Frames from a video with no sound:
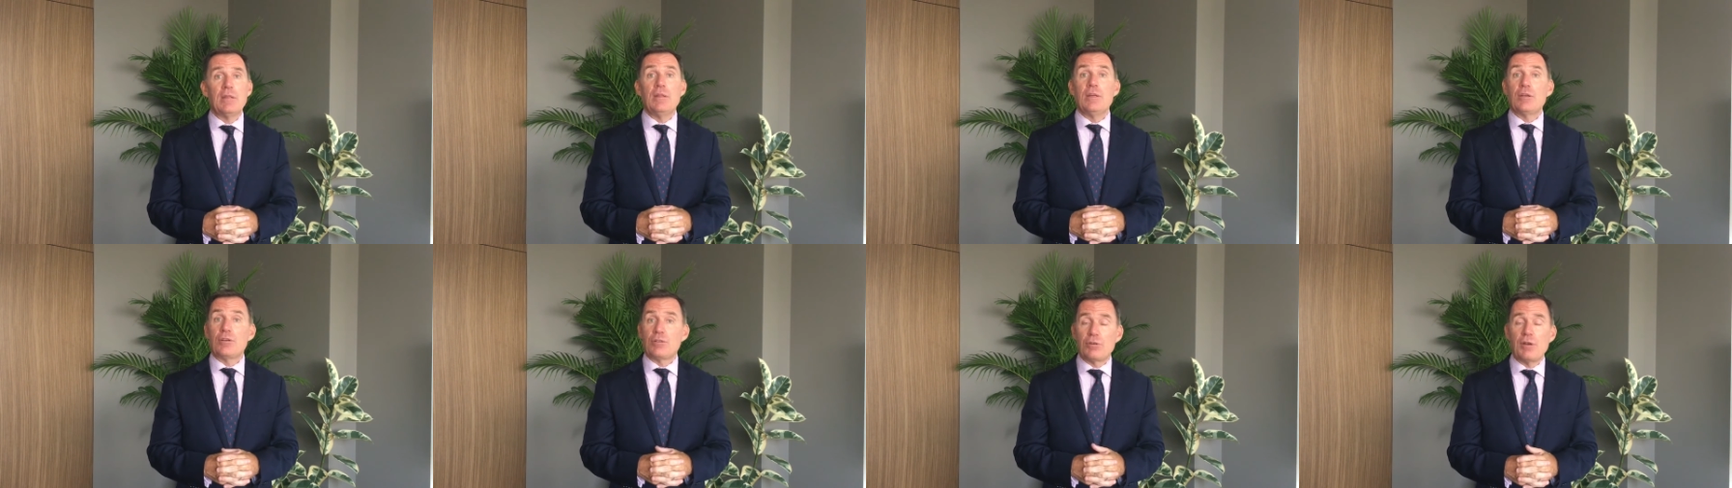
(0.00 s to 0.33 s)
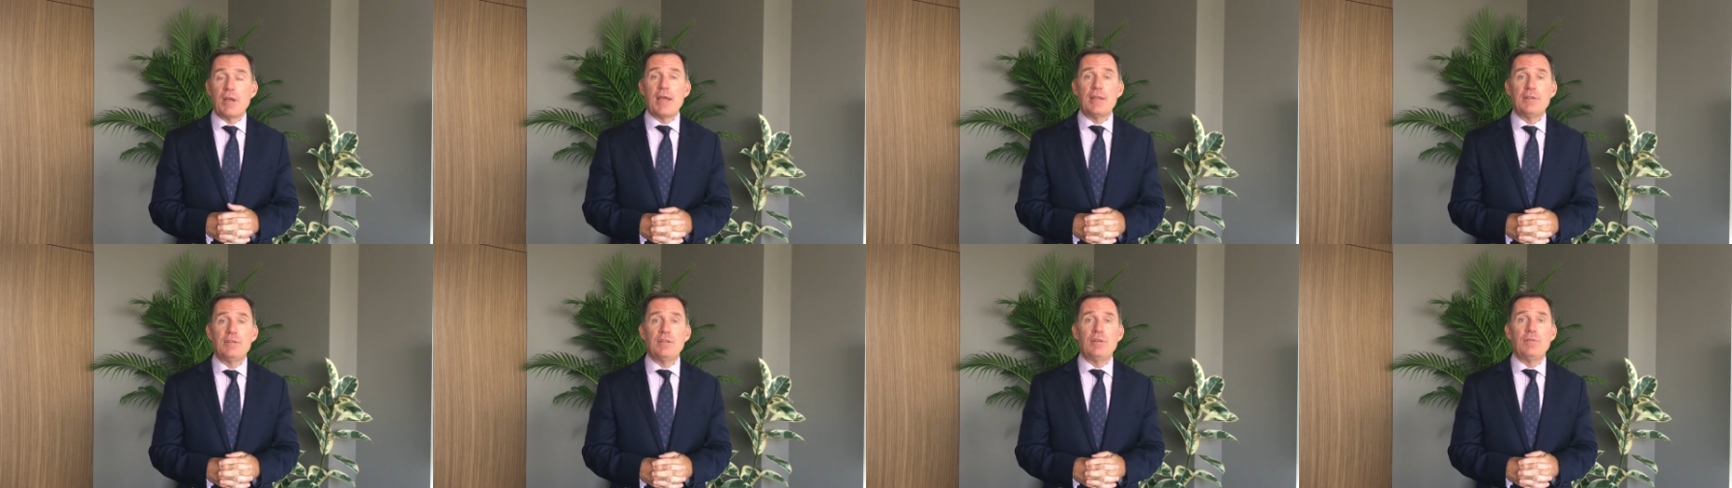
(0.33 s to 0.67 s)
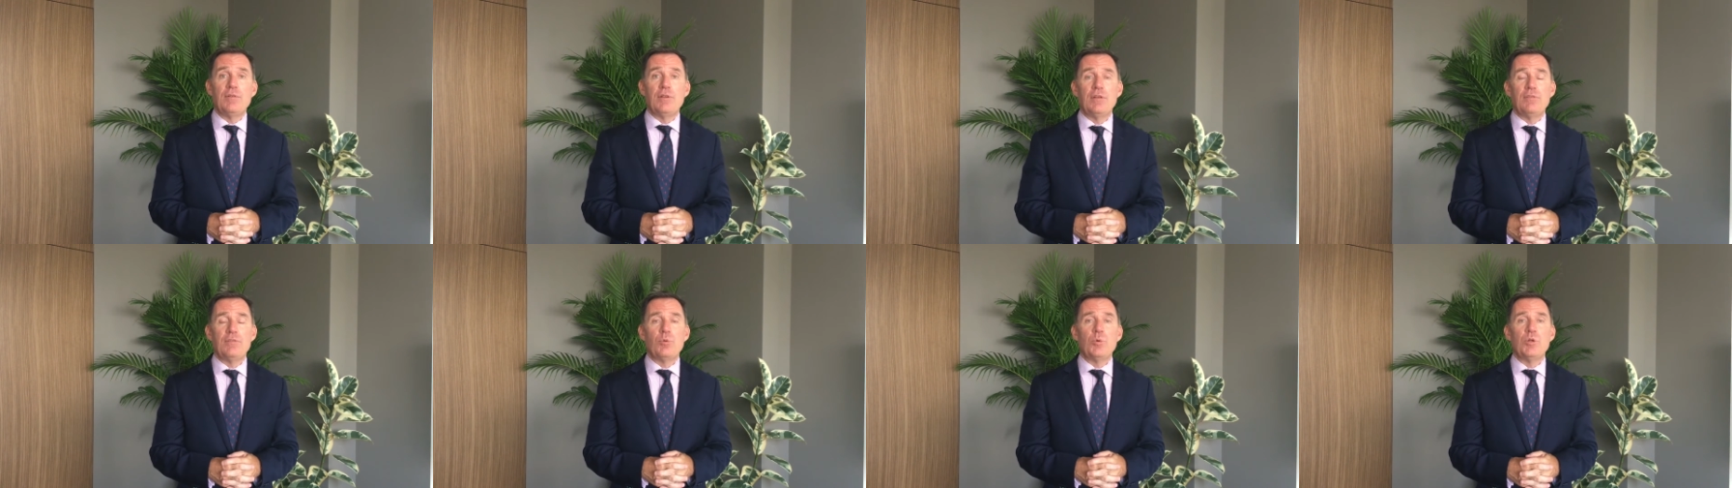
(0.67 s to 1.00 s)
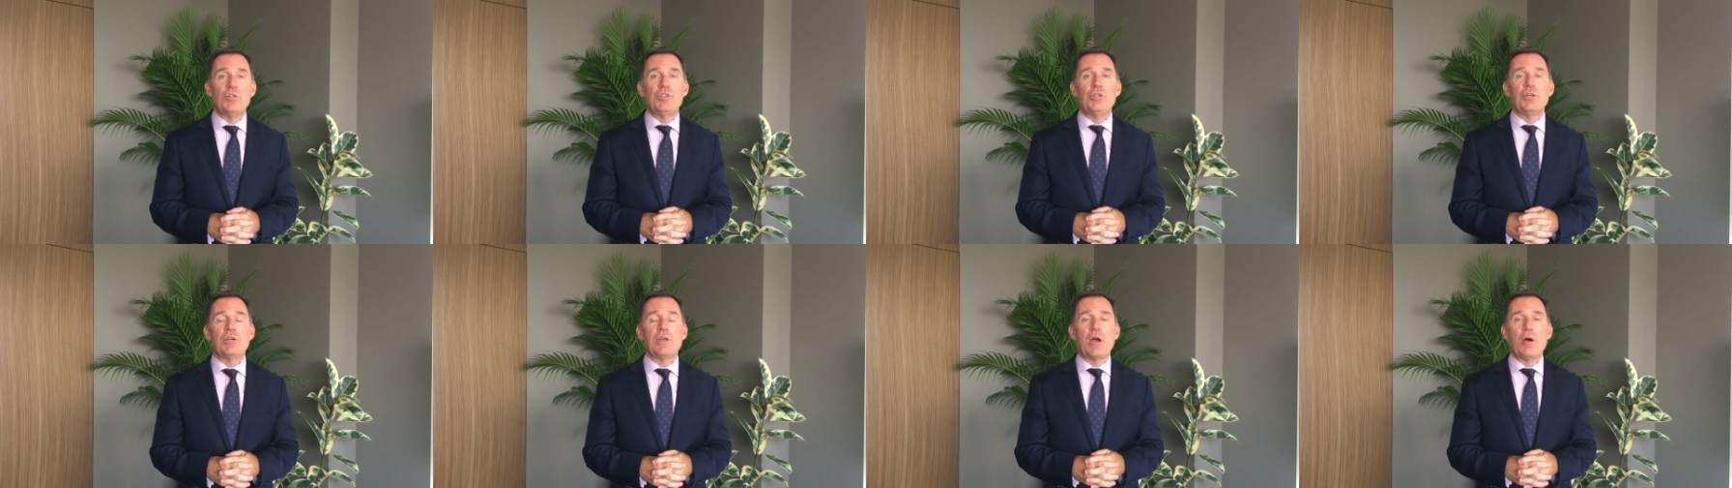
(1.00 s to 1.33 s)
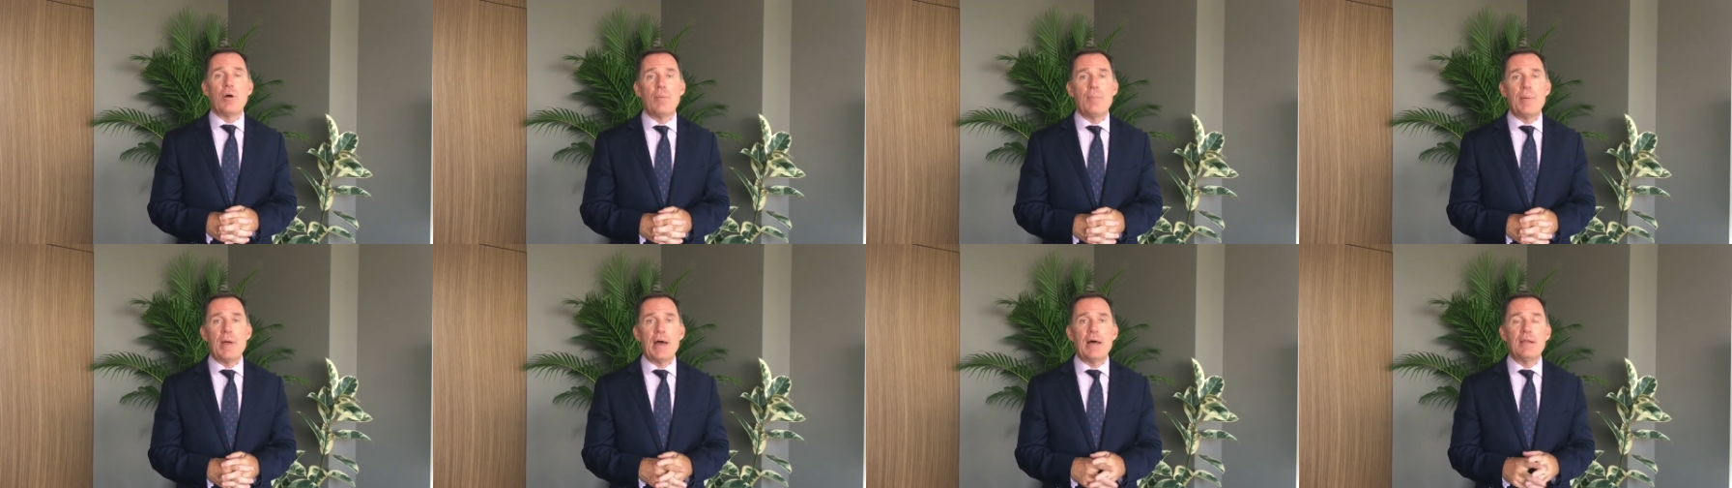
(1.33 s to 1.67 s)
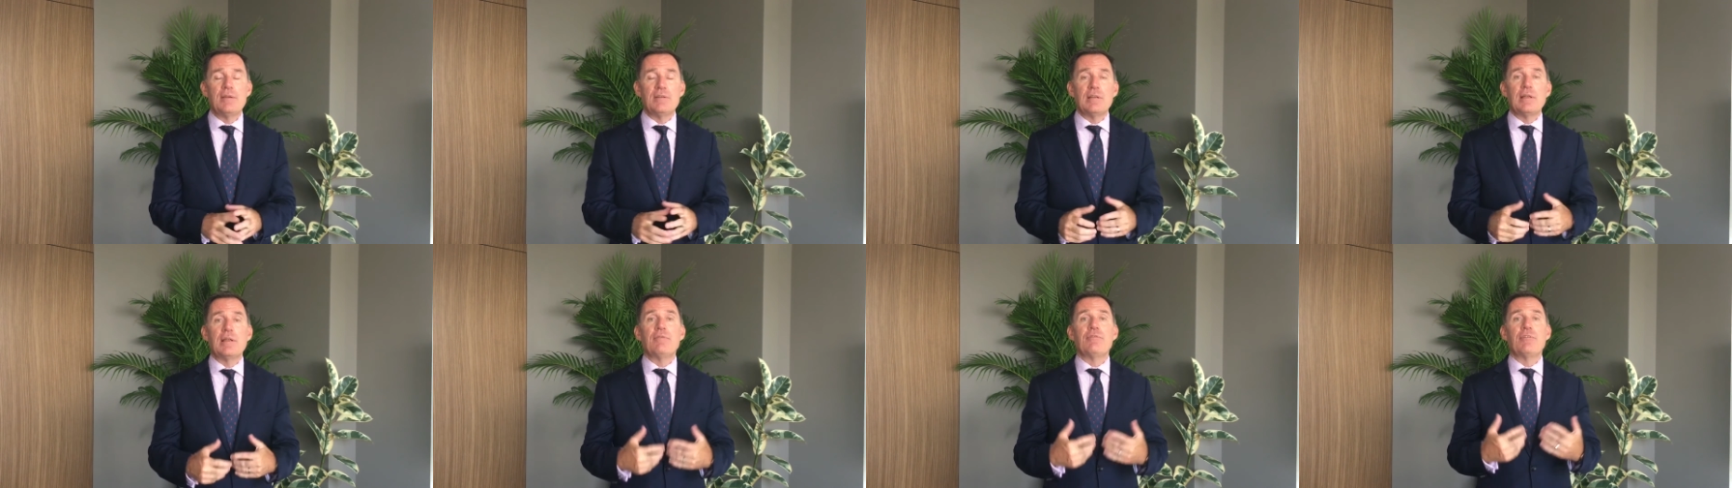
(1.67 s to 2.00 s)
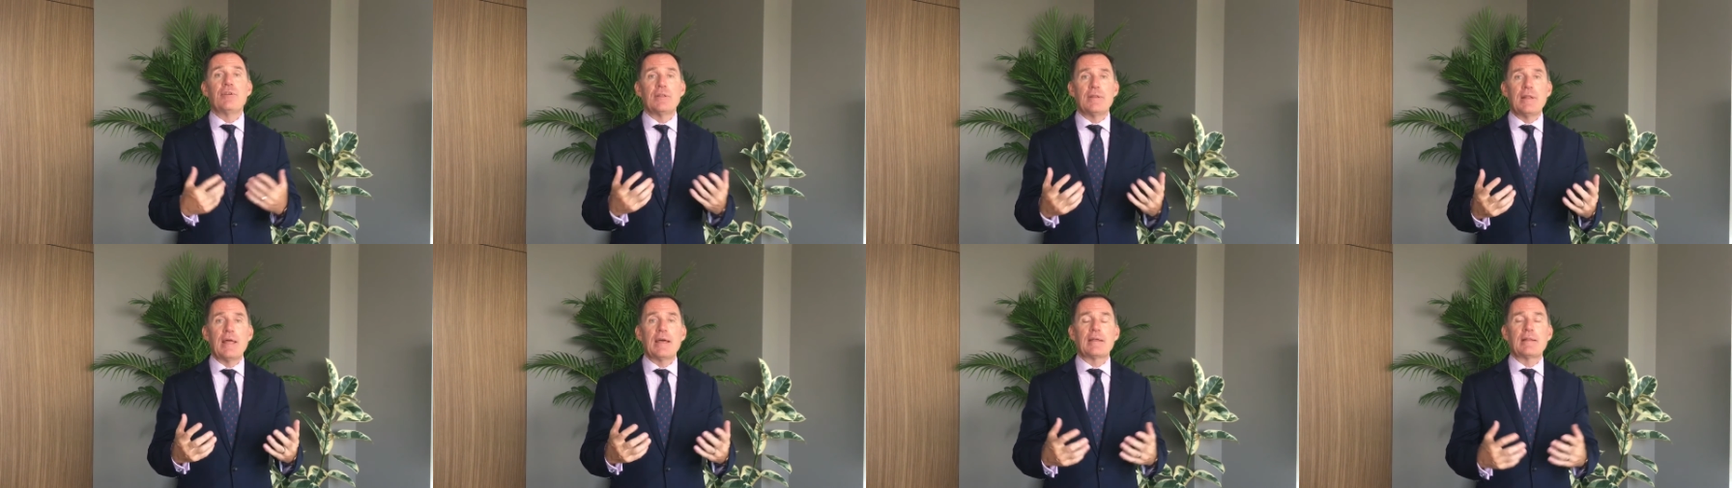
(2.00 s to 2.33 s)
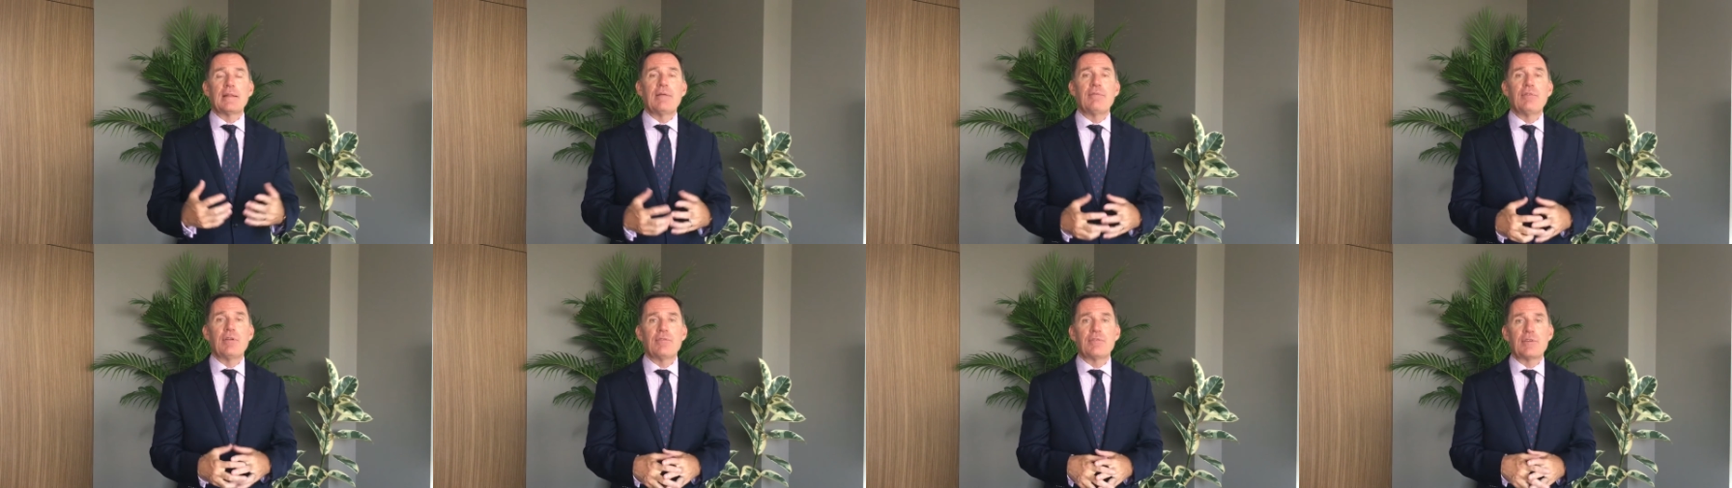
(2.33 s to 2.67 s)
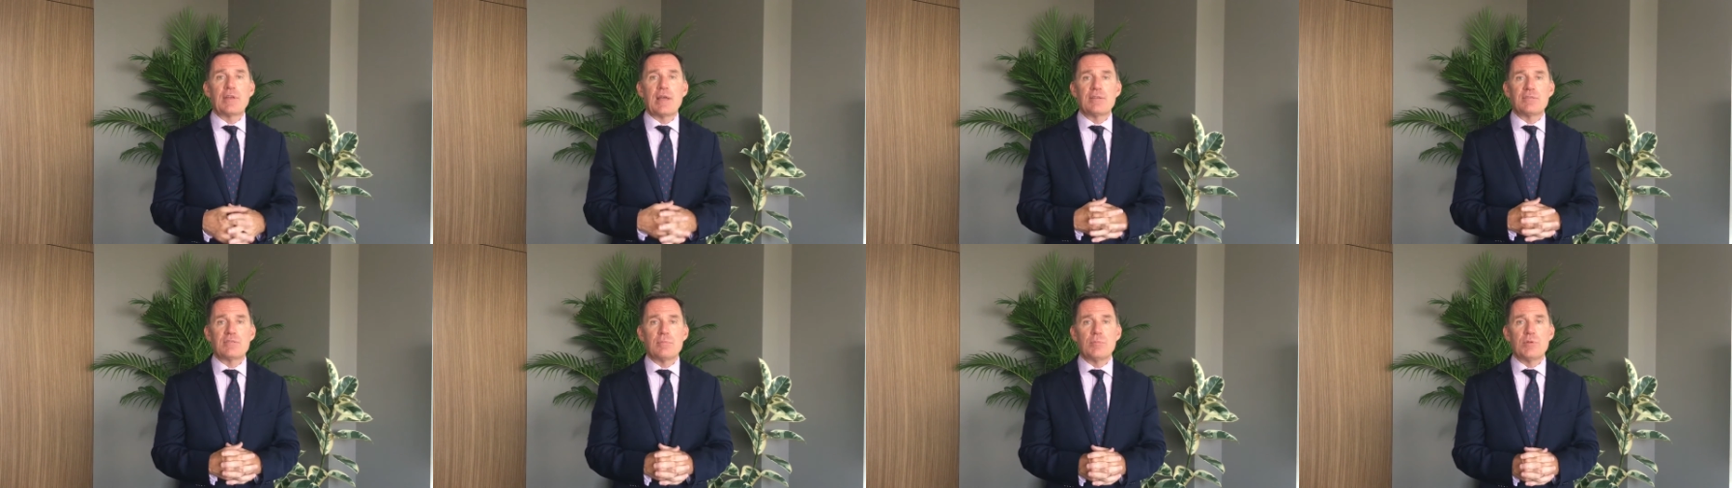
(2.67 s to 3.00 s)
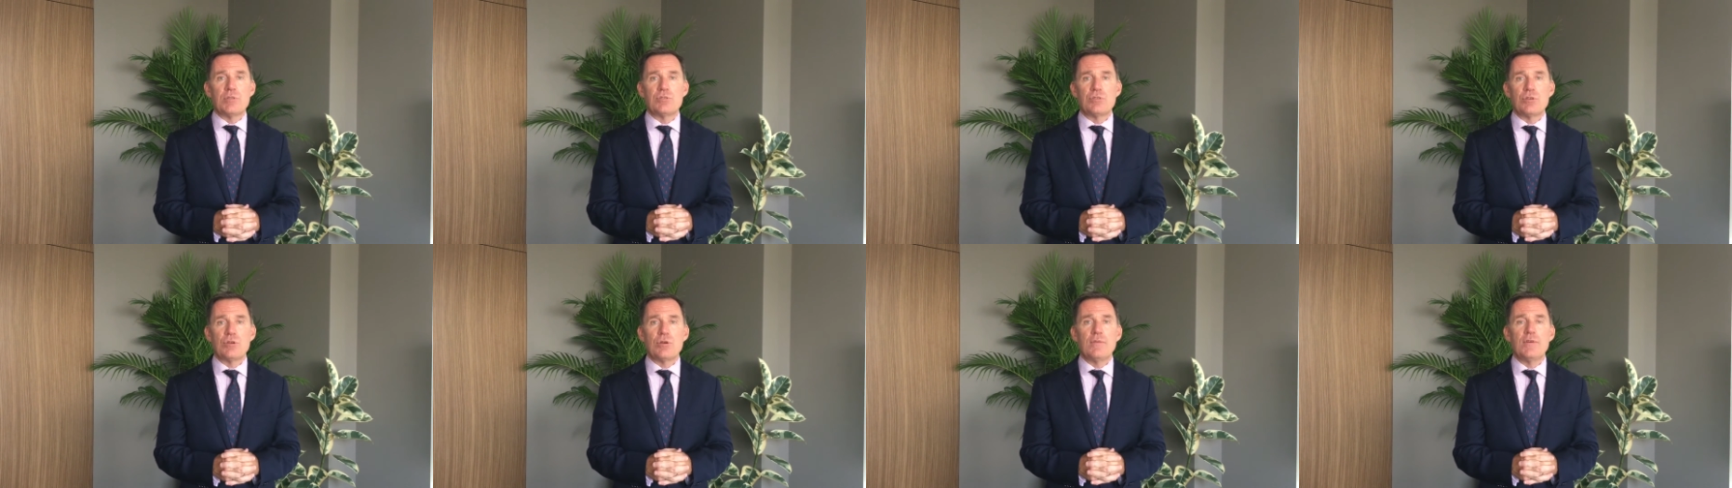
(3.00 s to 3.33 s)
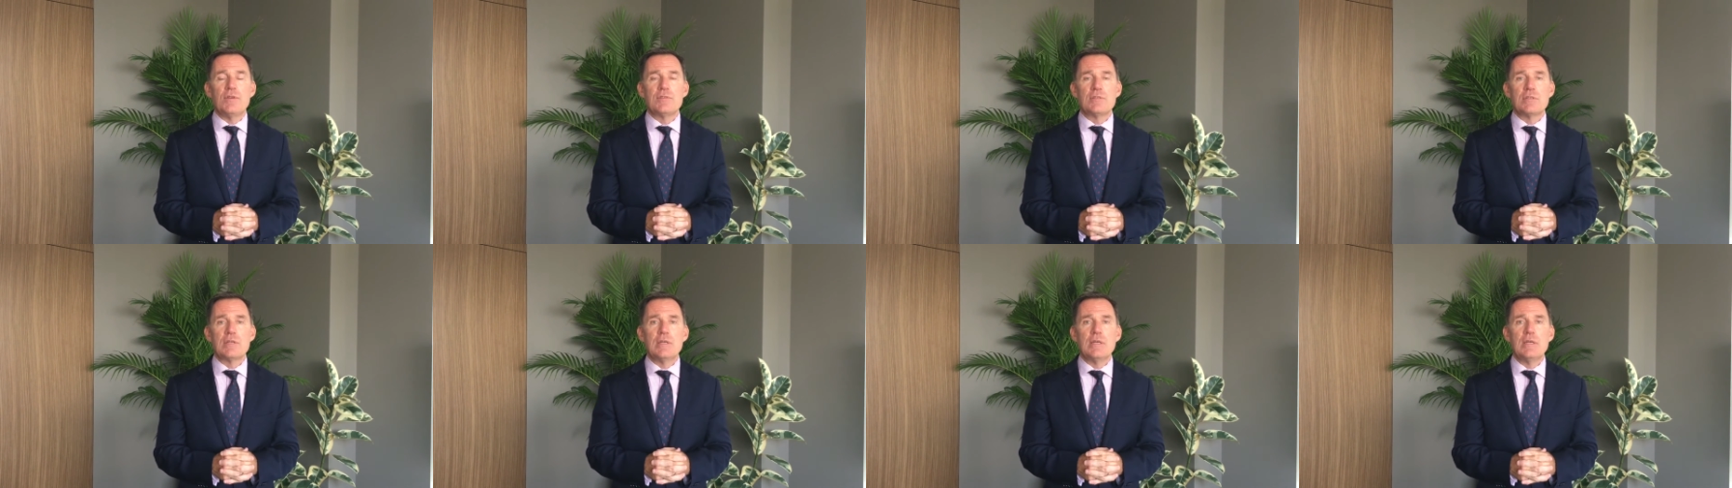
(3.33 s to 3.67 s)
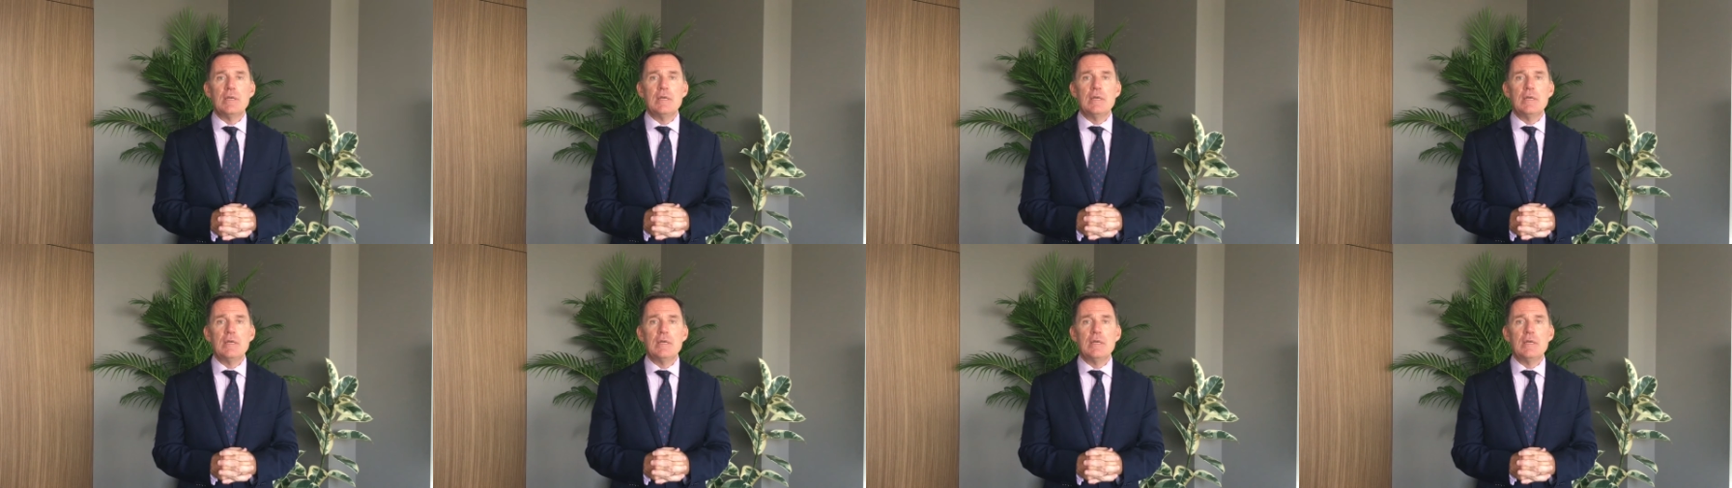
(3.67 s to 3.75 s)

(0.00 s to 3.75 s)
the creativity for which you go about delivering that level of customer service.